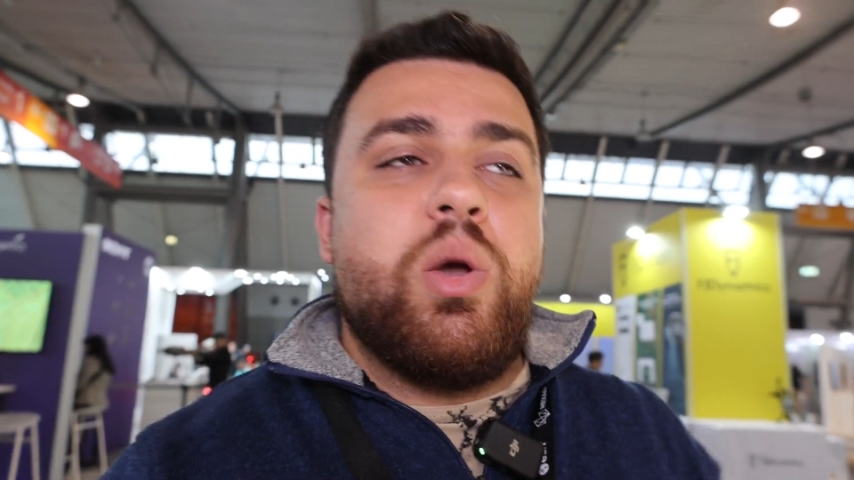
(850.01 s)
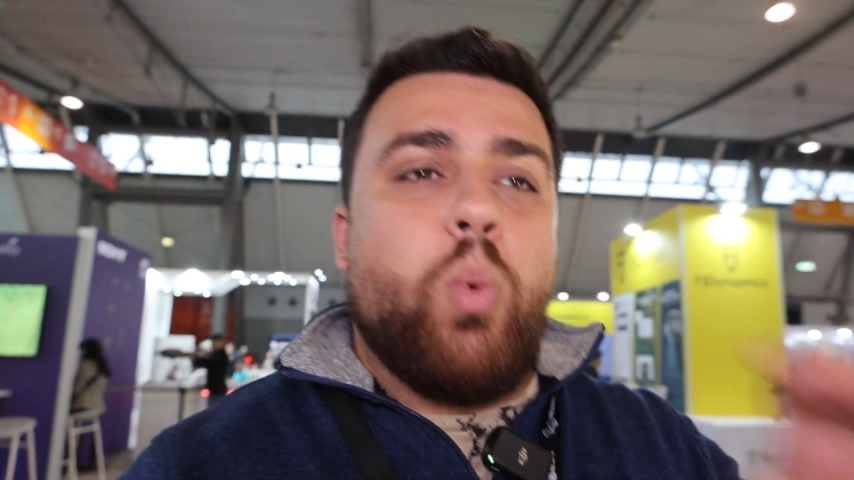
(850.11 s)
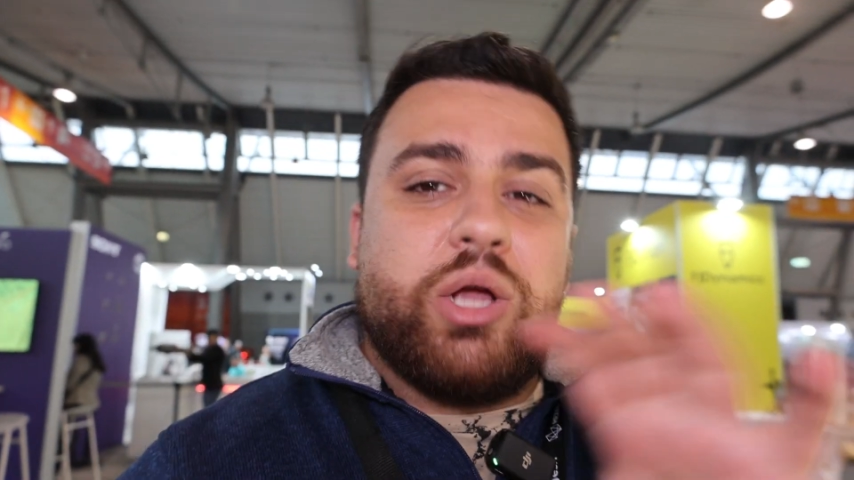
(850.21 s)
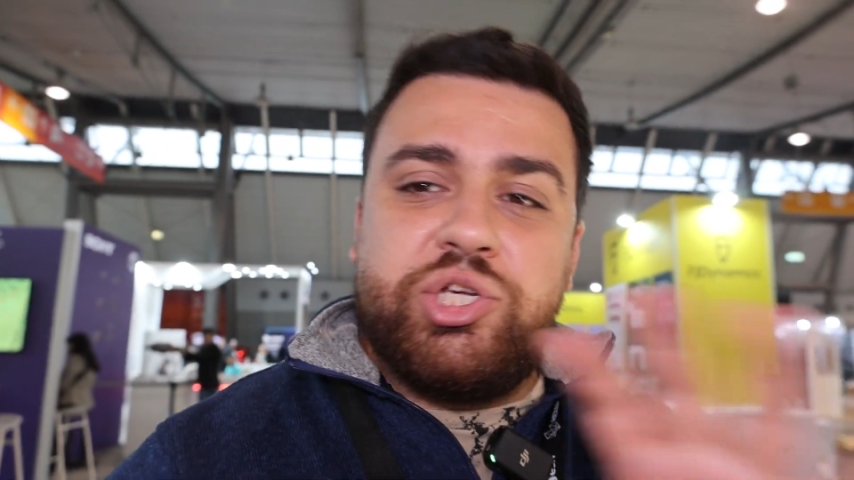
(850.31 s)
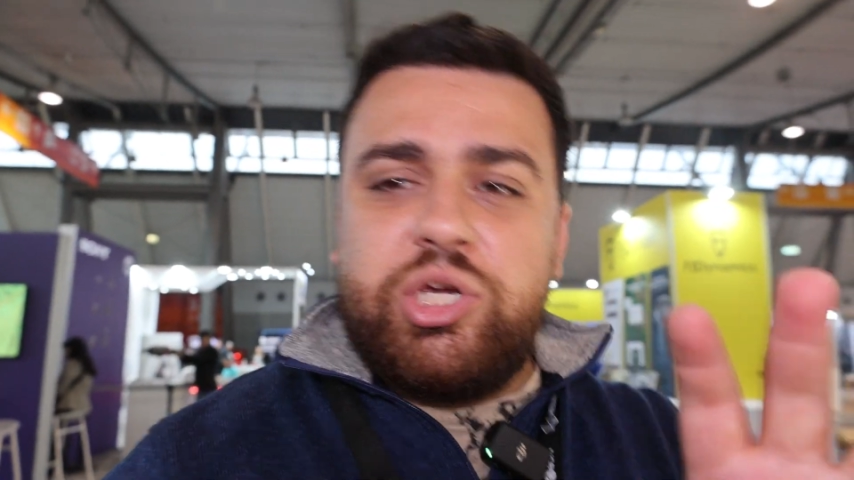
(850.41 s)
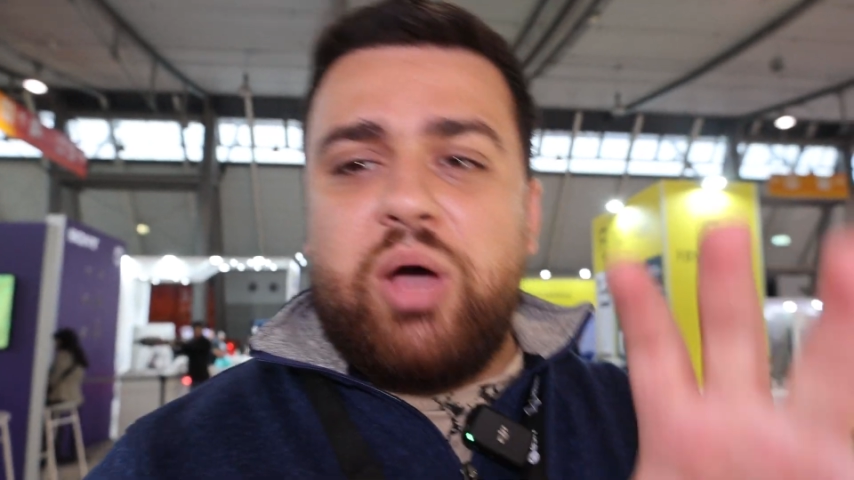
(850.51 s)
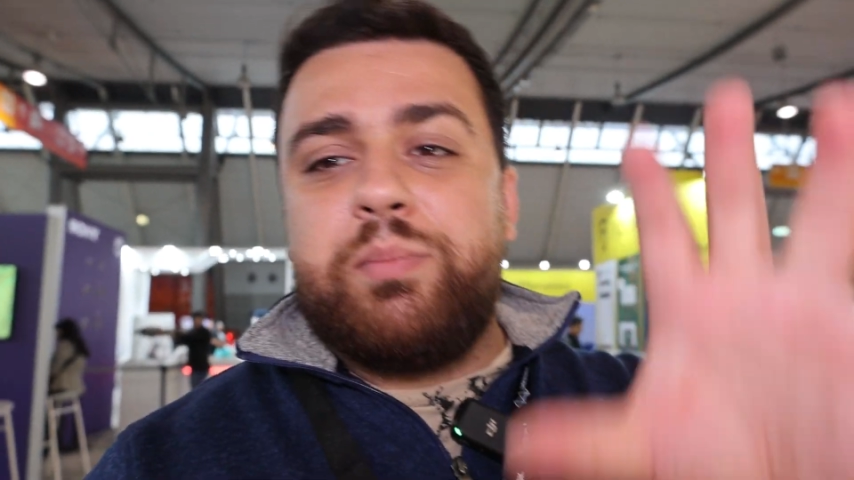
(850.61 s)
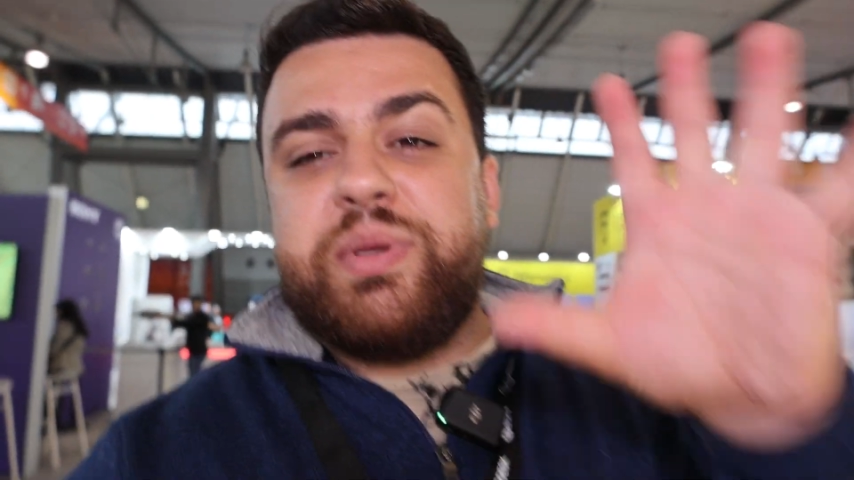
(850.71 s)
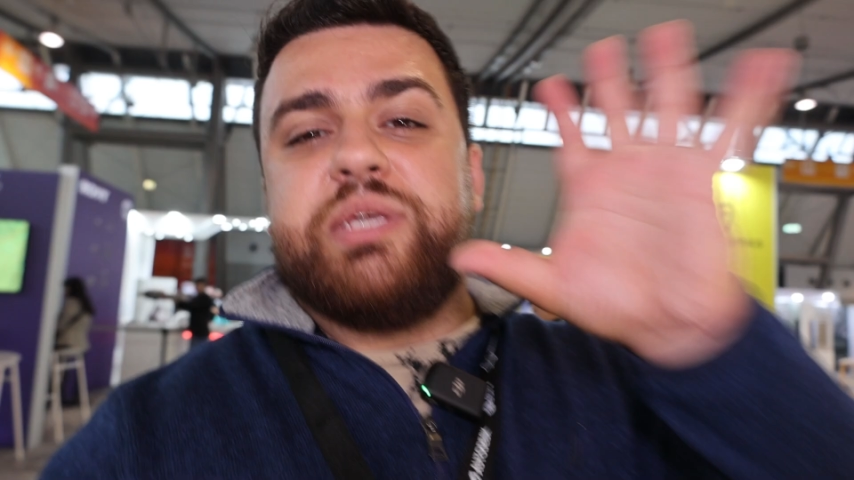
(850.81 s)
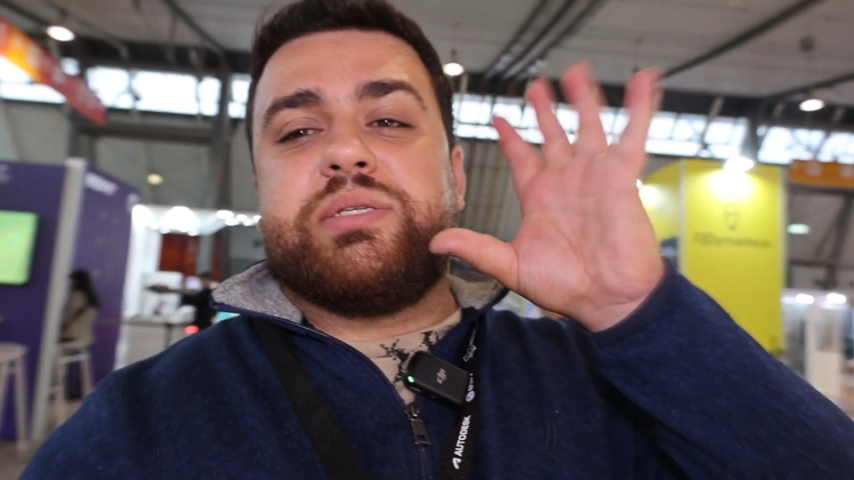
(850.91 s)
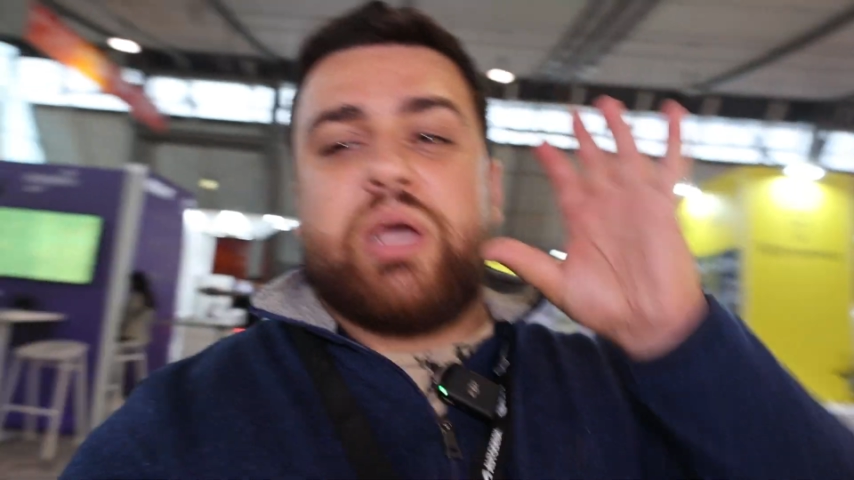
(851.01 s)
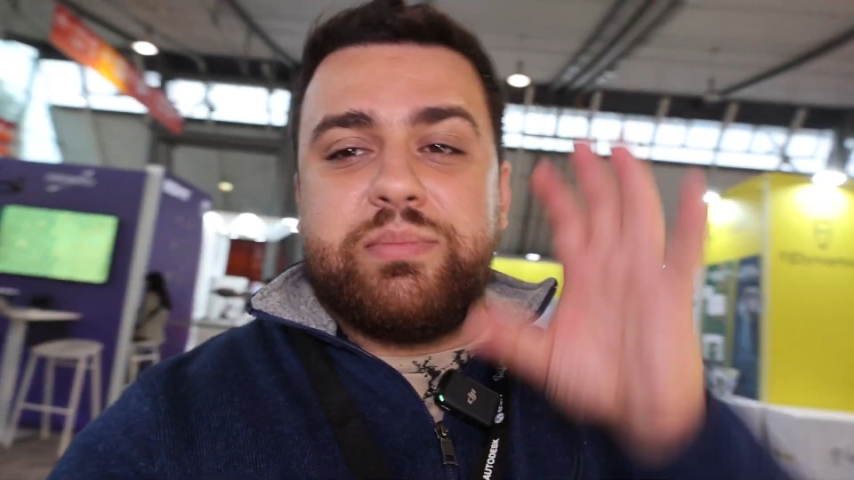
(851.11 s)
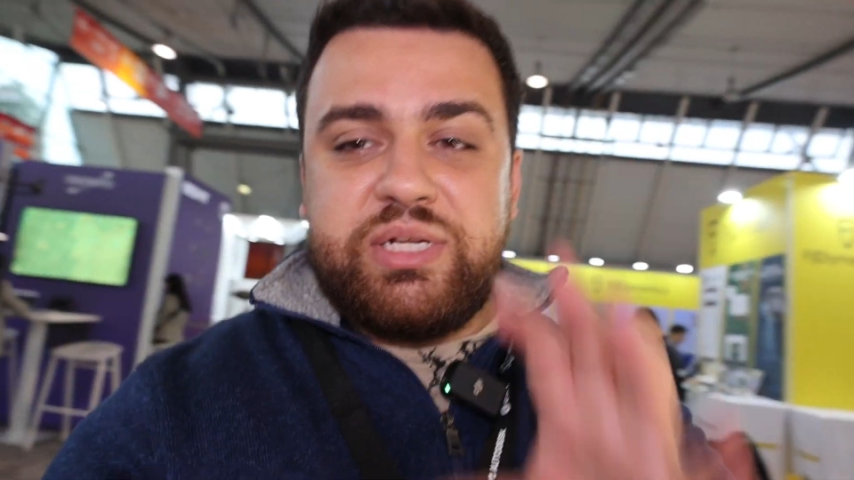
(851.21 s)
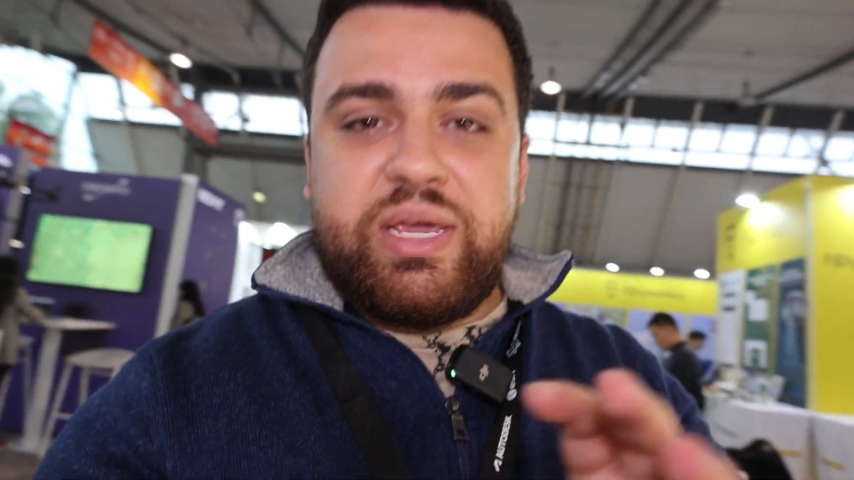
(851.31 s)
Watching companies come